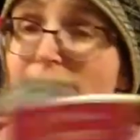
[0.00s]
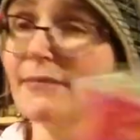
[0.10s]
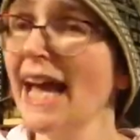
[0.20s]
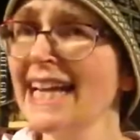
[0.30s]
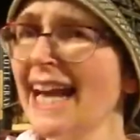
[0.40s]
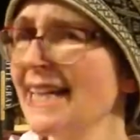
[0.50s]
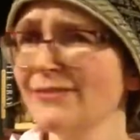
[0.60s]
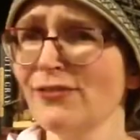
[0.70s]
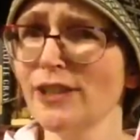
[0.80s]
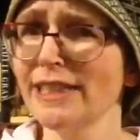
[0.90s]

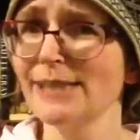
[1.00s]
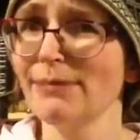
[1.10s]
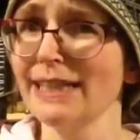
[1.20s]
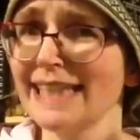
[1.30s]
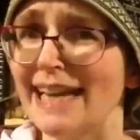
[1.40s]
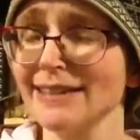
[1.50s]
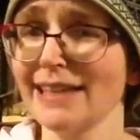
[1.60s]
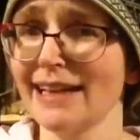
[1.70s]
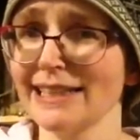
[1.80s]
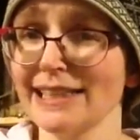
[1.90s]
I fully
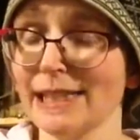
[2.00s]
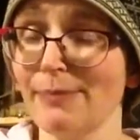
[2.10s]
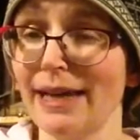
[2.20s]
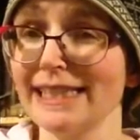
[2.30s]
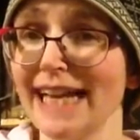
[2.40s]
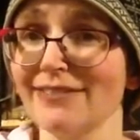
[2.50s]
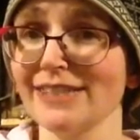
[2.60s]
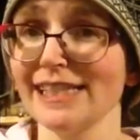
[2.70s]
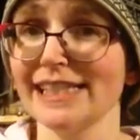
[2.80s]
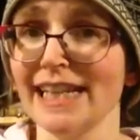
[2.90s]
expect to have
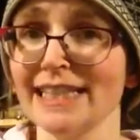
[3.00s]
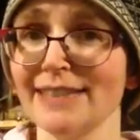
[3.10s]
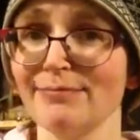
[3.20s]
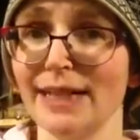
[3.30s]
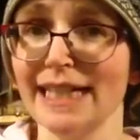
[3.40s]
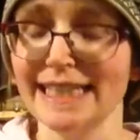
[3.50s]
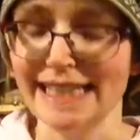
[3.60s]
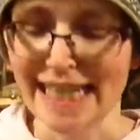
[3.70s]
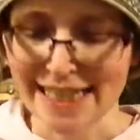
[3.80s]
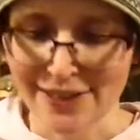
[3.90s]
this done by
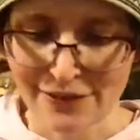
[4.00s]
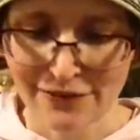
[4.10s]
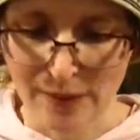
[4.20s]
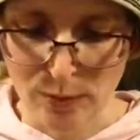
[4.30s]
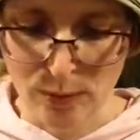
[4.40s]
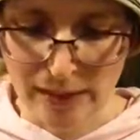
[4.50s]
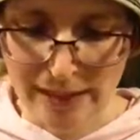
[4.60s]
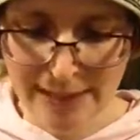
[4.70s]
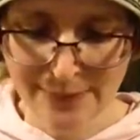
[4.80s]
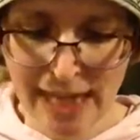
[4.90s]
the end of
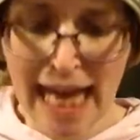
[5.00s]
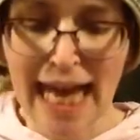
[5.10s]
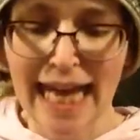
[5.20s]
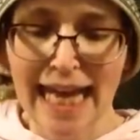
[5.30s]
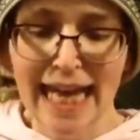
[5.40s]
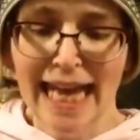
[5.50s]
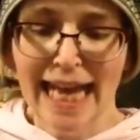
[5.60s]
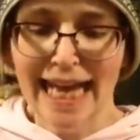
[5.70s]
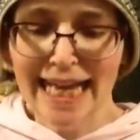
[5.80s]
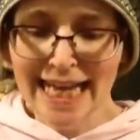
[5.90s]
February.
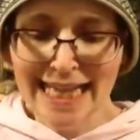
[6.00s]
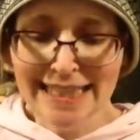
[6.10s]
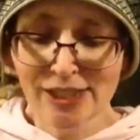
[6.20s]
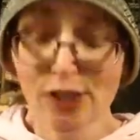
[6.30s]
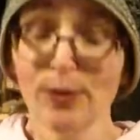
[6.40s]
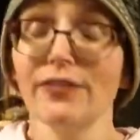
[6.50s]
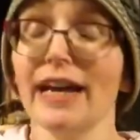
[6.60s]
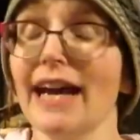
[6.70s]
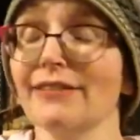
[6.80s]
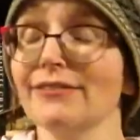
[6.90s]
And so if I
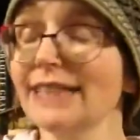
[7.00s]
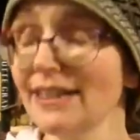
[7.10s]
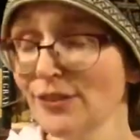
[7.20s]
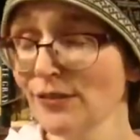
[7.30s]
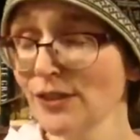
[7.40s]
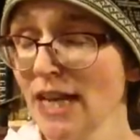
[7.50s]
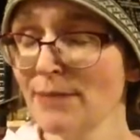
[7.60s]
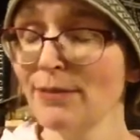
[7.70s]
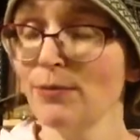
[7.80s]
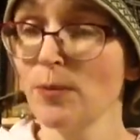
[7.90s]
have leftover time
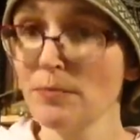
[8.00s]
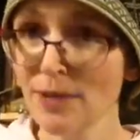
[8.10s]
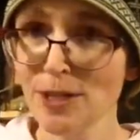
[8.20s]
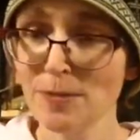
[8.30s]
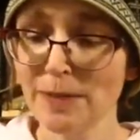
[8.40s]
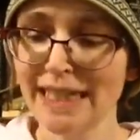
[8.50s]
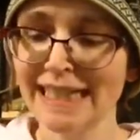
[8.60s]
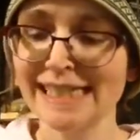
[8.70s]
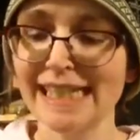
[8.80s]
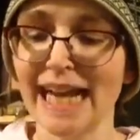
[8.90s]
before March
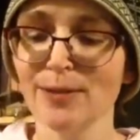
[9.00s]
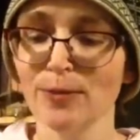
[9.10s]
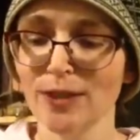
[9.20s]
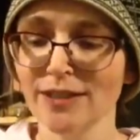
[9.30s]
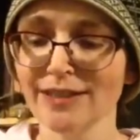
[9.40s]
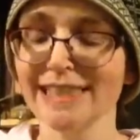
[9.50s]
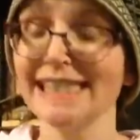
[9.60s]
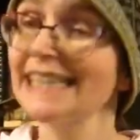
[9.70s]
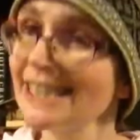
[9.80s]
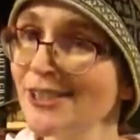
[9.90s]
begins, I will
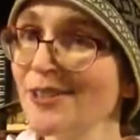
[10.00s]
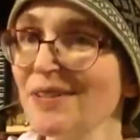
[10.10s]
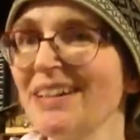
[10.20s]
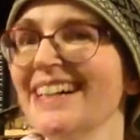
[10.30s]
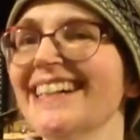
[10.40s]
continue